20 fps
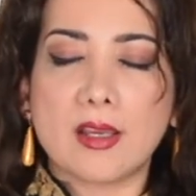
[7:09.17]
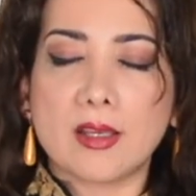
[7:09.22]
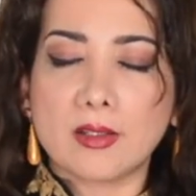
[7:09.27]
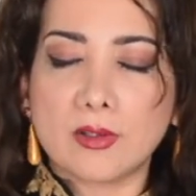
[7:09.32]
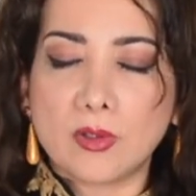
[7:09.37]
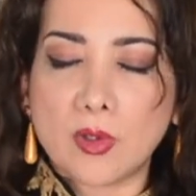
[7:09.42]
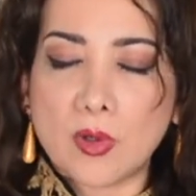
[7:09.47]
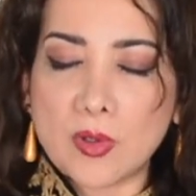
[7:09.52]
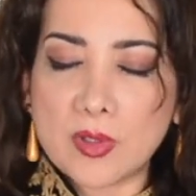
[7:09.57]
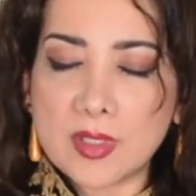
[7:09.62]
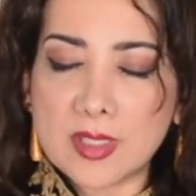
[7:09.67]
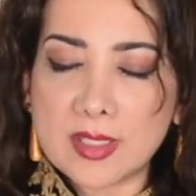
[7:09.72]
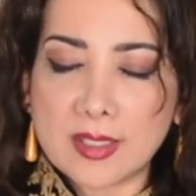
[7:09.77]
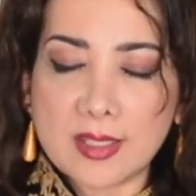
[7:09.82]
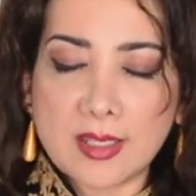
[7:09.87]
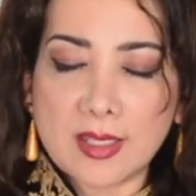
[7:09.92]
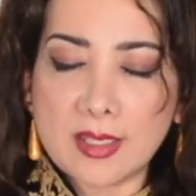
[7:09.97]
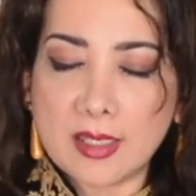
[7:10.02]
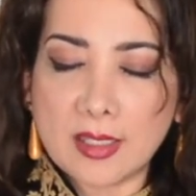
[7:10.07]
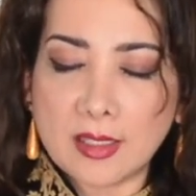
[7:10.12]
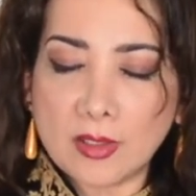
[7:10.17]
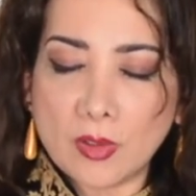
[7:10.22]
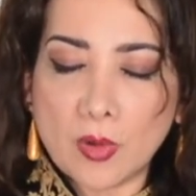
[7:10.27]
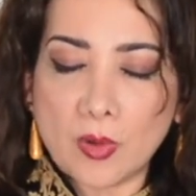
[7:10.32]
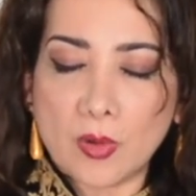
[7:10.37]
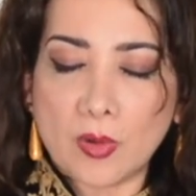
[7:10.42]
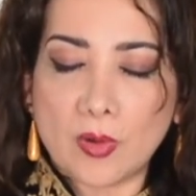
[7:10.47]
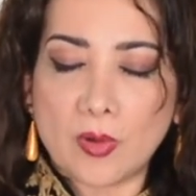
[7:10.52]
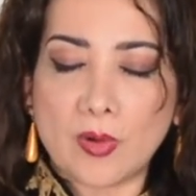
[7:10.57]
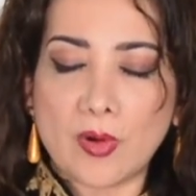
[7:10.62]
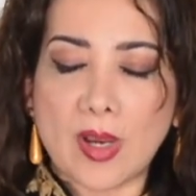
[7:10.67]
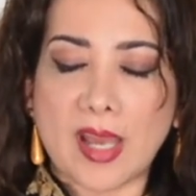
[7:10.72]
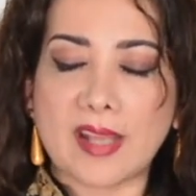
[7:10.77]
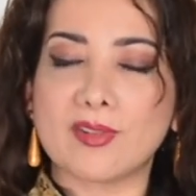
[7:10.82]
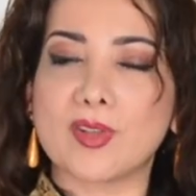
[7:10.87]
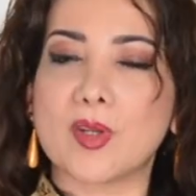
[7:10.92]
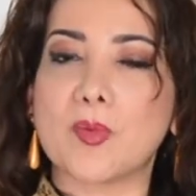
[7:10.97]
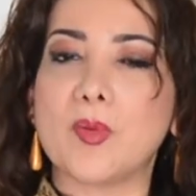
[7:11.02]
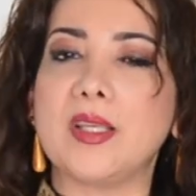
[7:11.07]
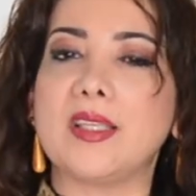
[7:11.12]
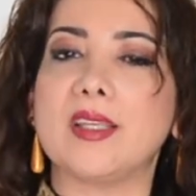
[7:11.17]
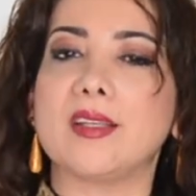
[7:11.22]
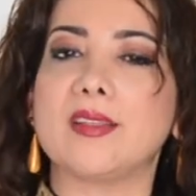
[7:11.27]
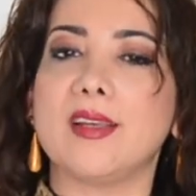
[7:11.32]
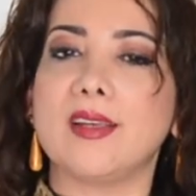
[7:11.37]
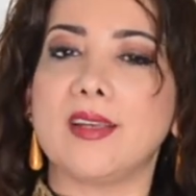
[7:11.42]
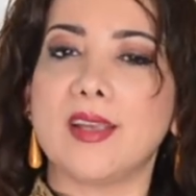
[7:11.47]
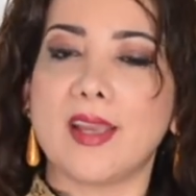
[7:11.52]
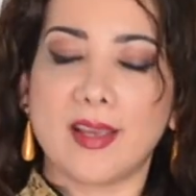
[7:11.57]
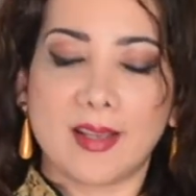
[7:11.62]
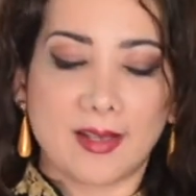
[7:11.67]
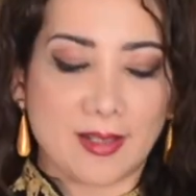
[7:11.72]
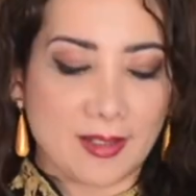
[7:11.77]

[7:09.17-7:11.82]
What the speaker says: do si do, and repeat it again.